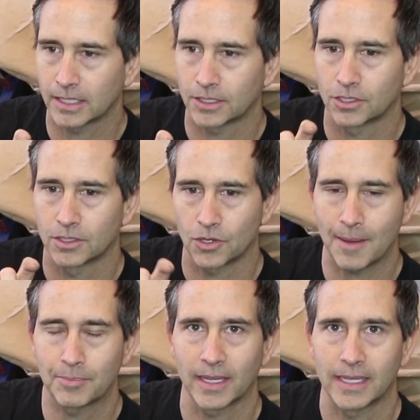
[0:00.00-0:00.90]
the
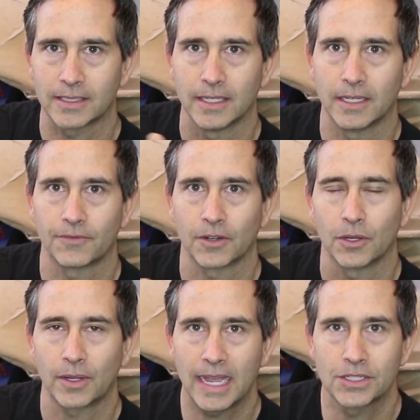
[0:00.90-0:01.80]
drop links in different
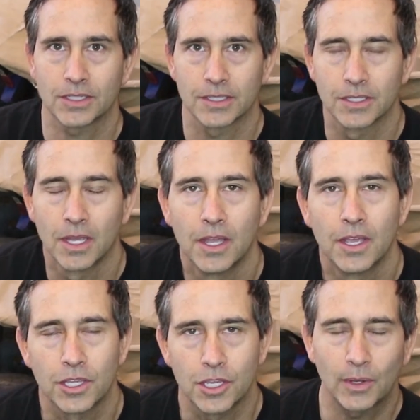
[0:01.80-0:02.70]
locations,
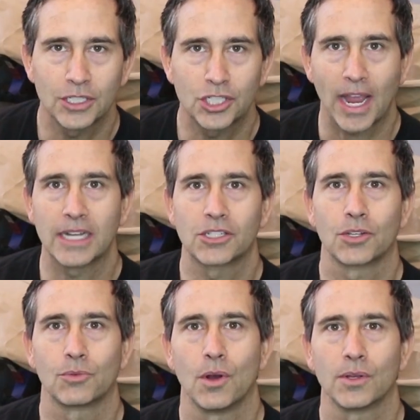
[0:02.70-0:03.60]
you can change
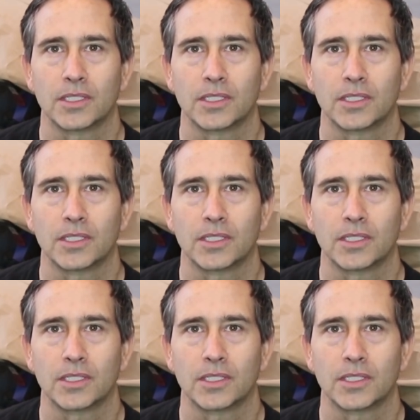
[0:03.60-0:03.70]
the roll